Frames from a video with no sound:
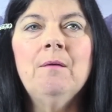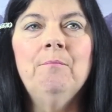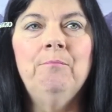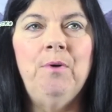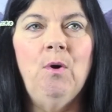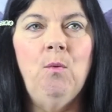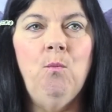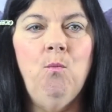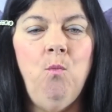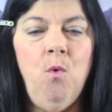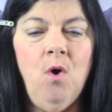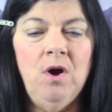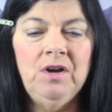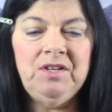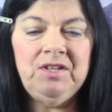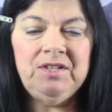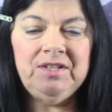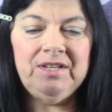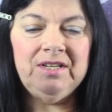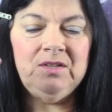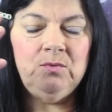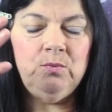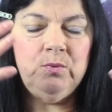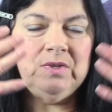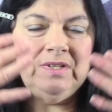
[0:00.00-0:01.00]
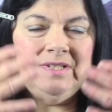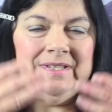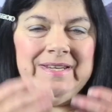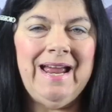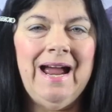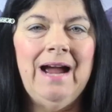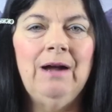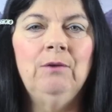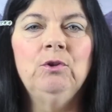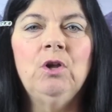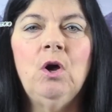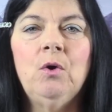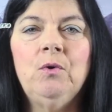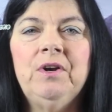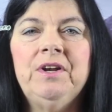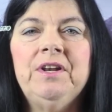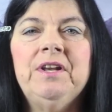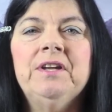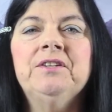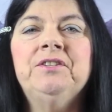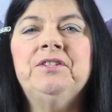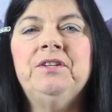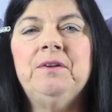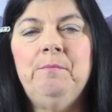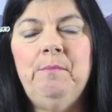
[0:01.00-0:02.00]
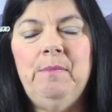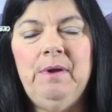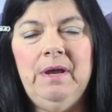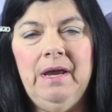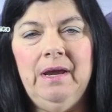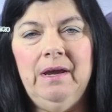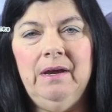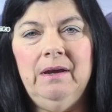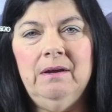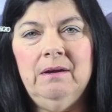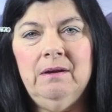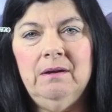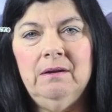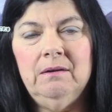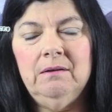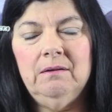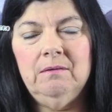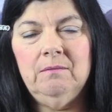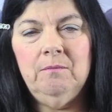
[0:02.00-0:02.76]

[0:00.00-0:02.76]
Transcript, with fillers: But once this was downloaded into me,